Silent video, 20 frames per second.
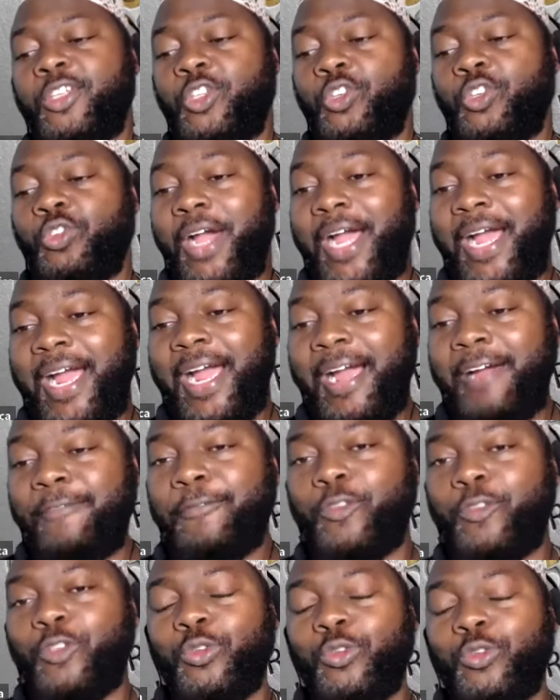You
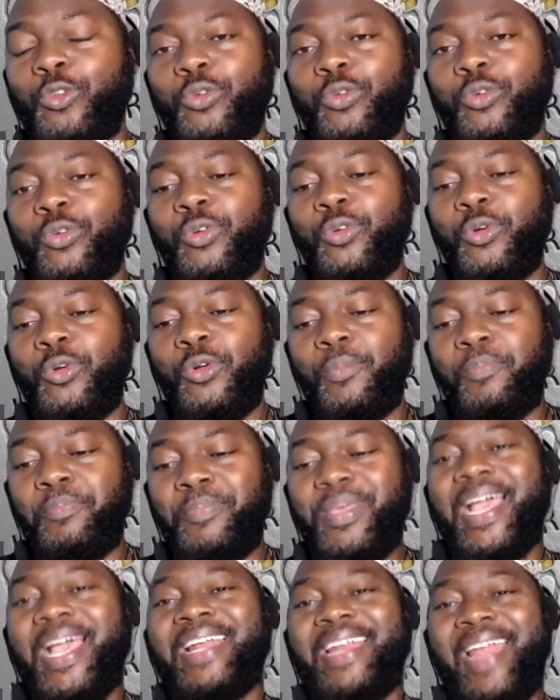have to
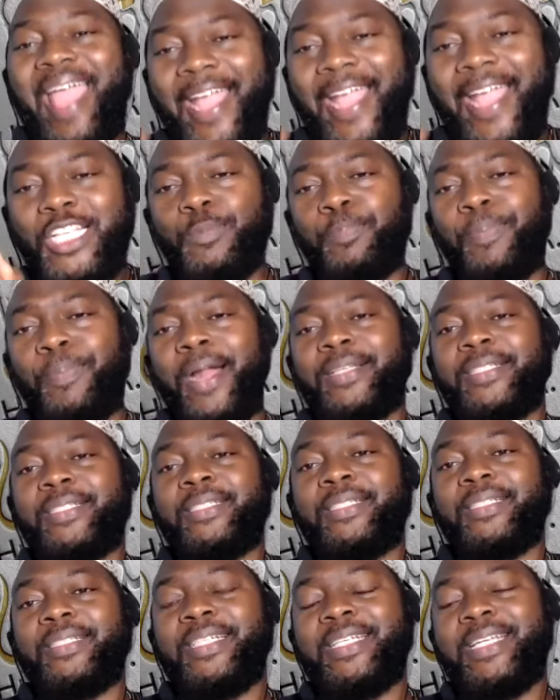be an
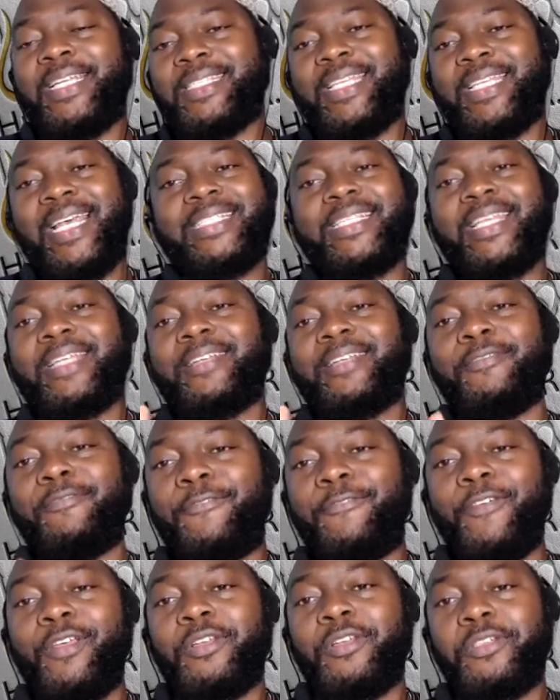expert in a certain
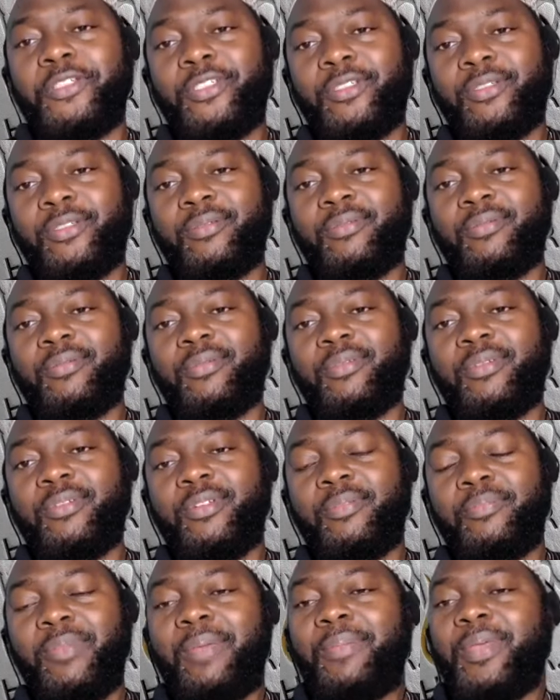field,
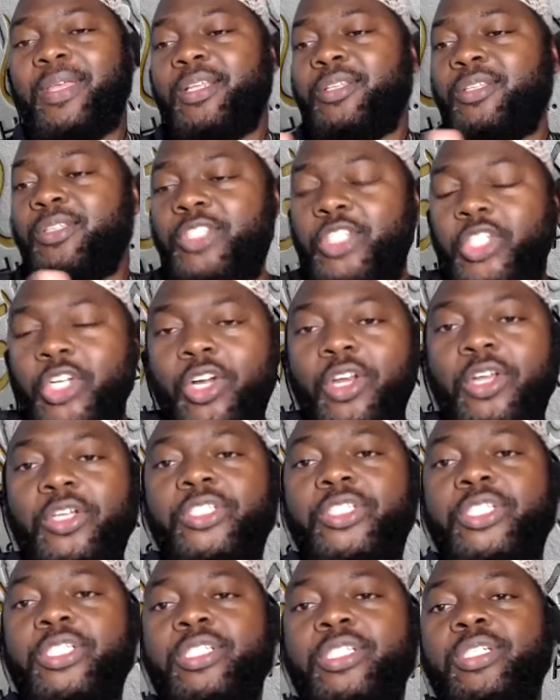maybe in
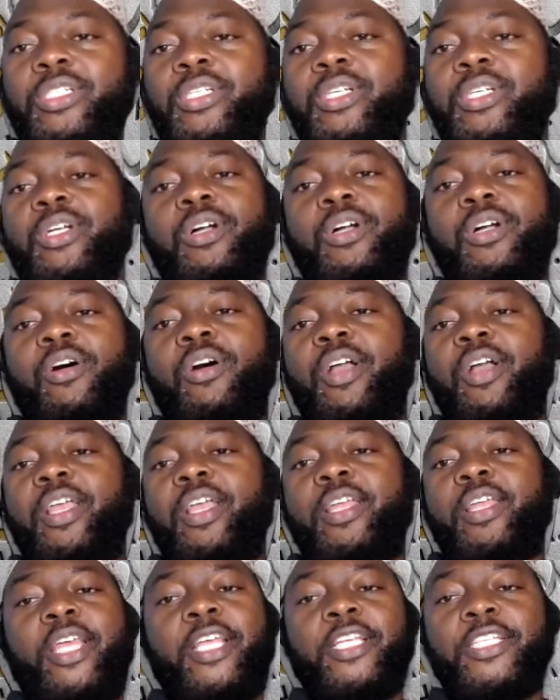geology or
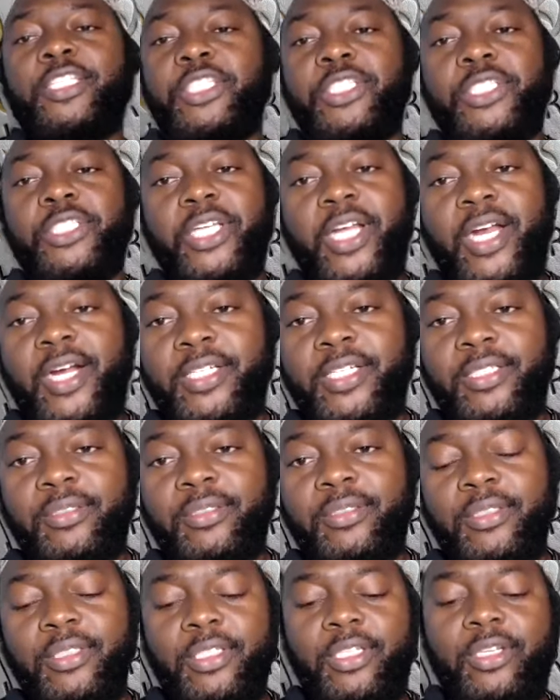in
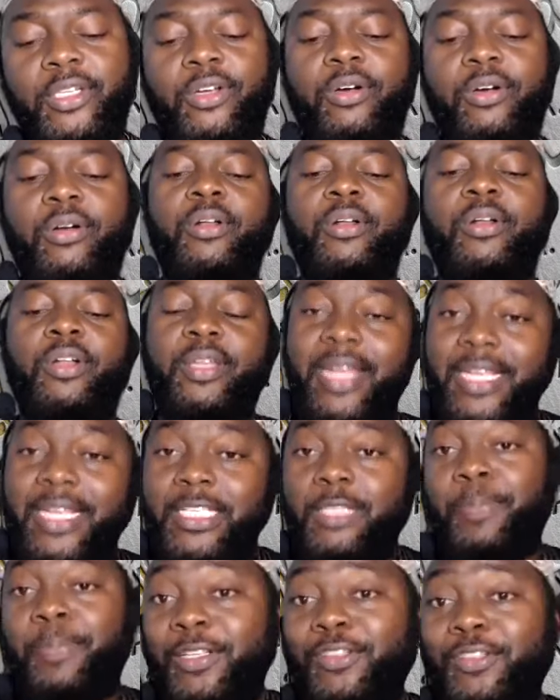engineering, you know,
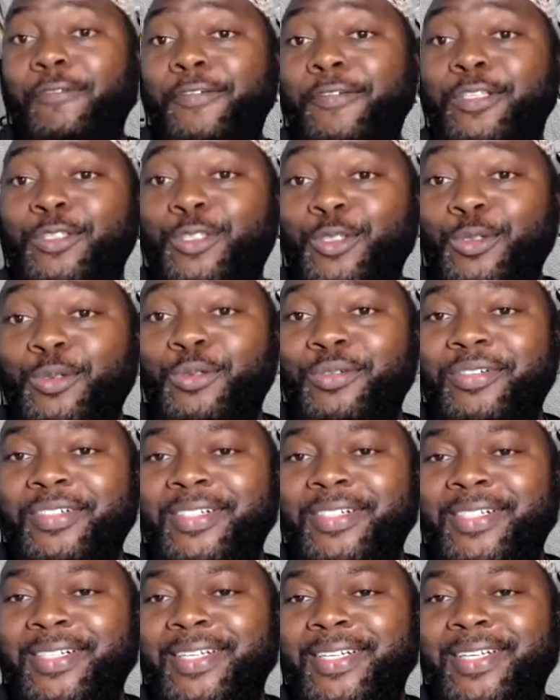that's part of it too.
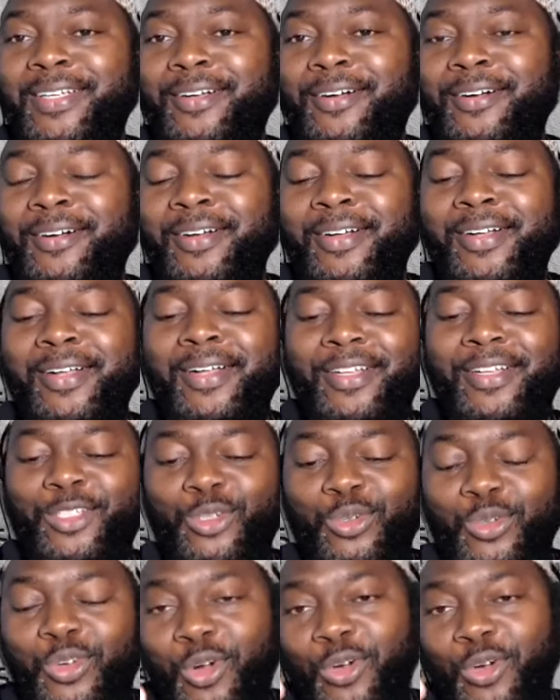You know,
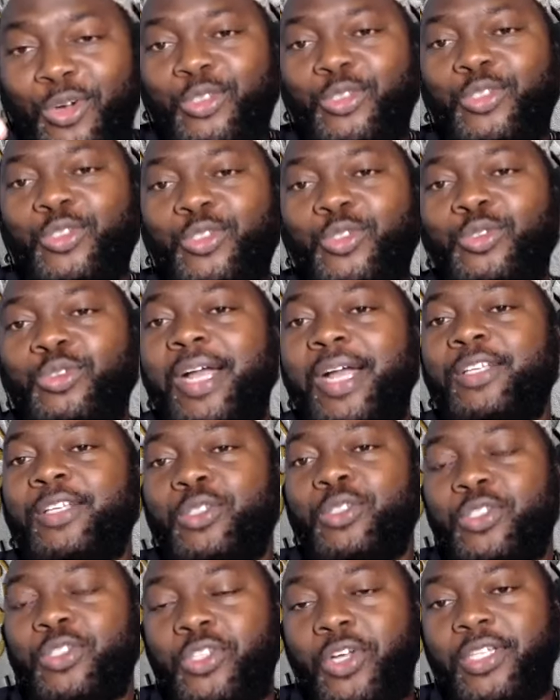you go to school and
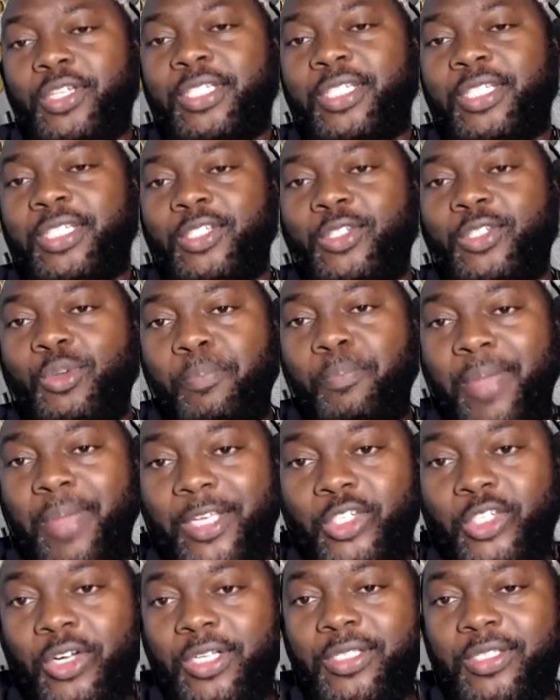you study, you
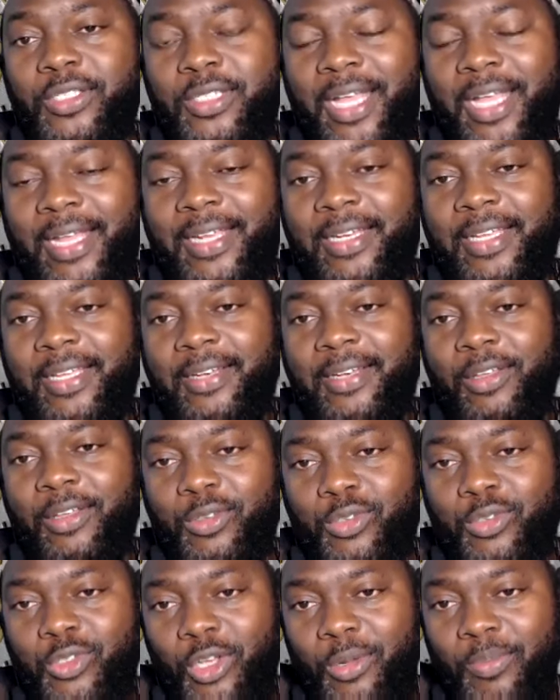major in
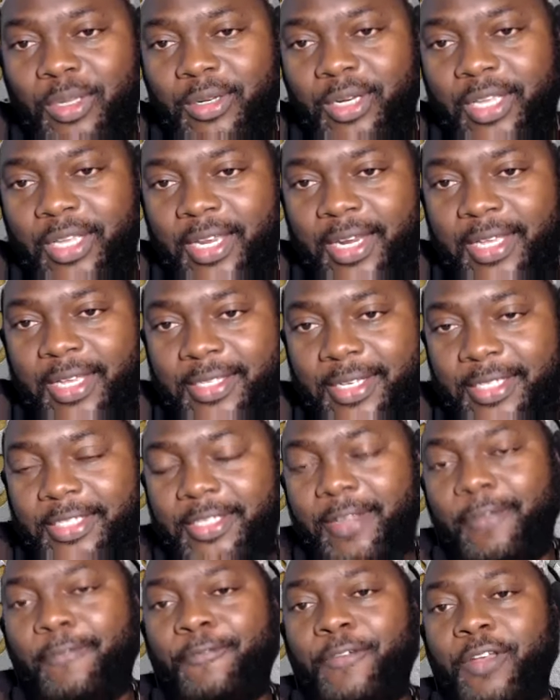a
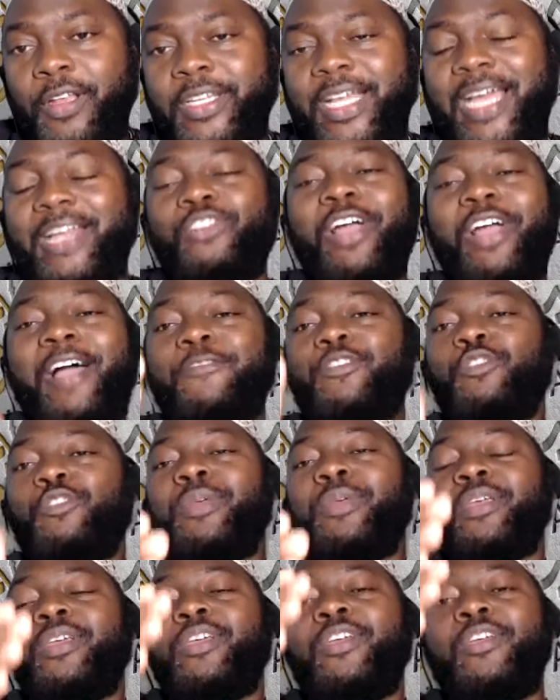certain field, and you have to
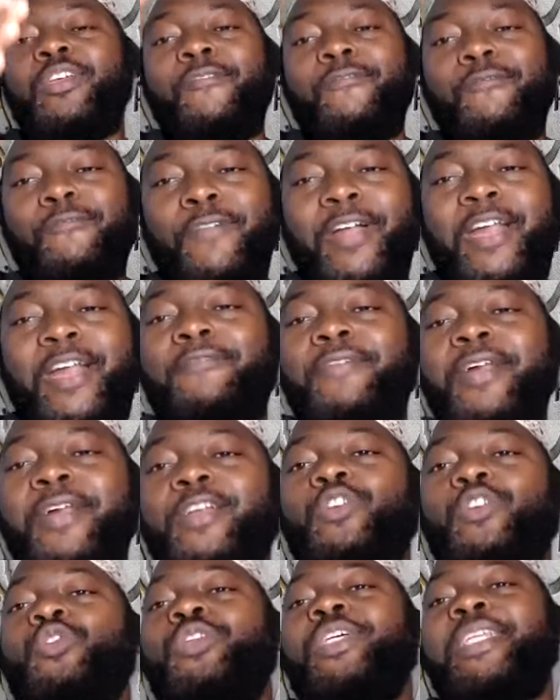be very,
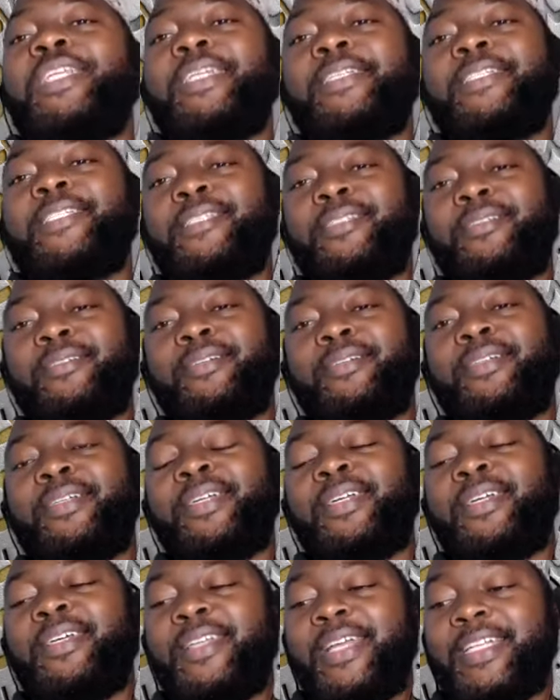very good in it.
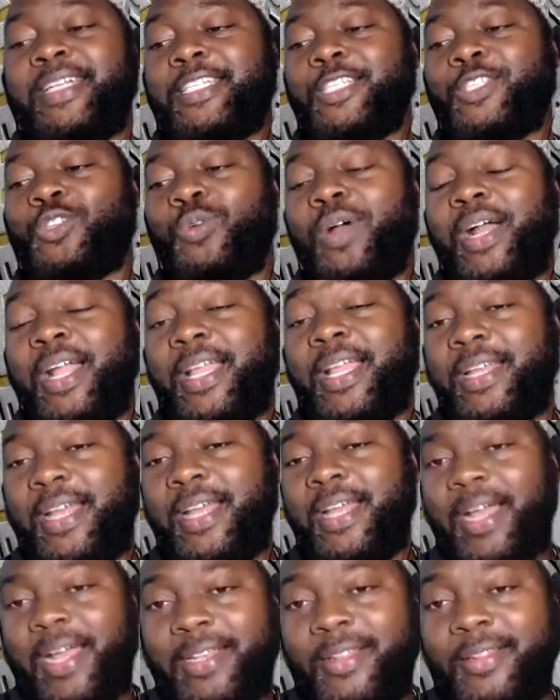That is why in the
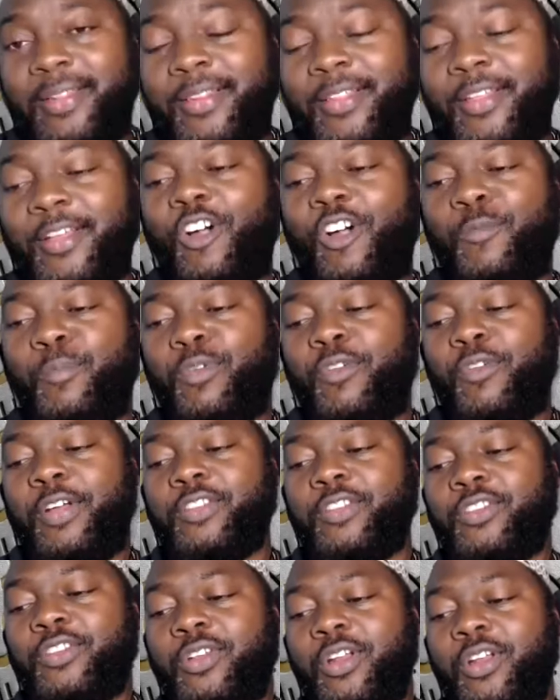hadith of
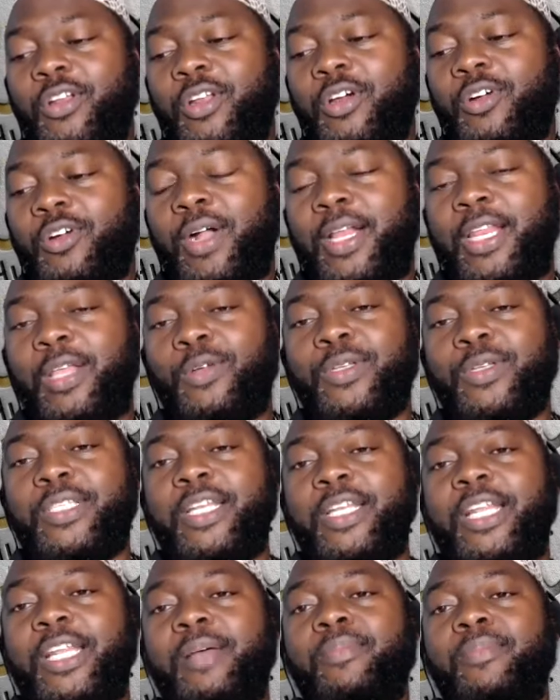Prophet sallallahu alaihi
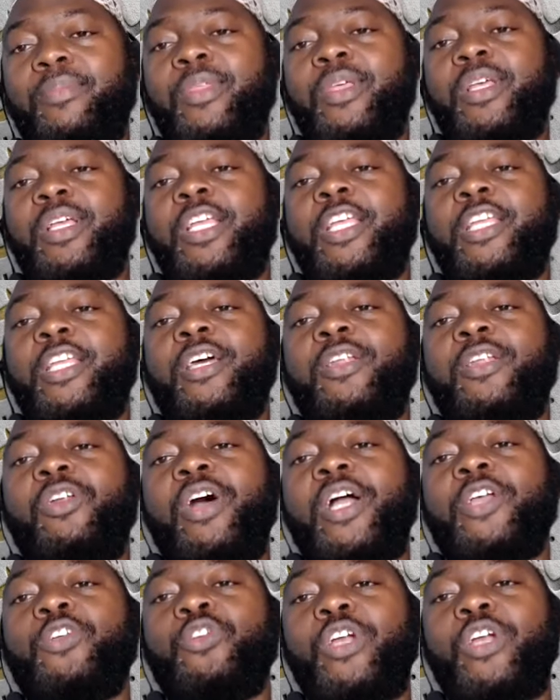wasallam, Inna
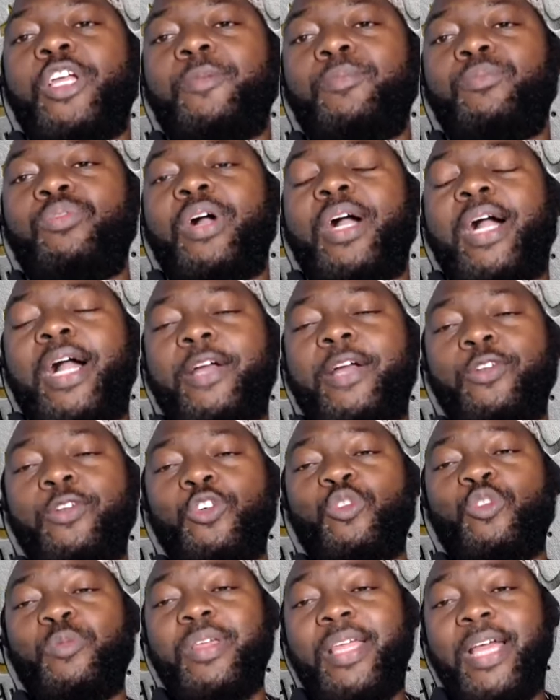Allah yuhibbu
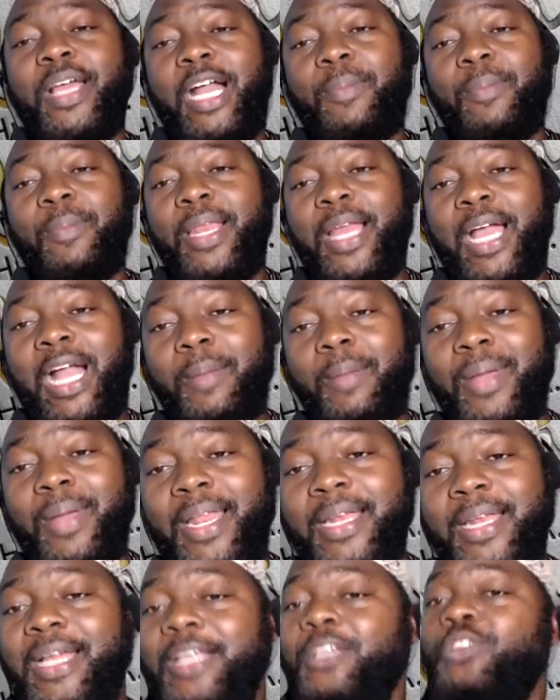ahadukum idha amila
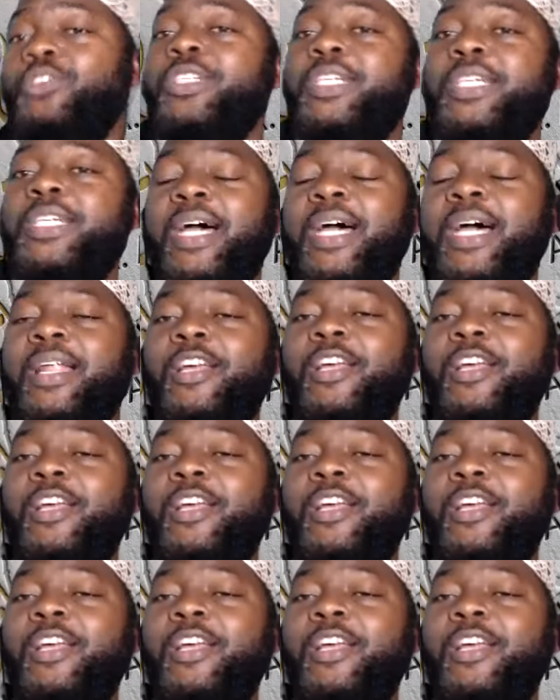amalan an yutqina.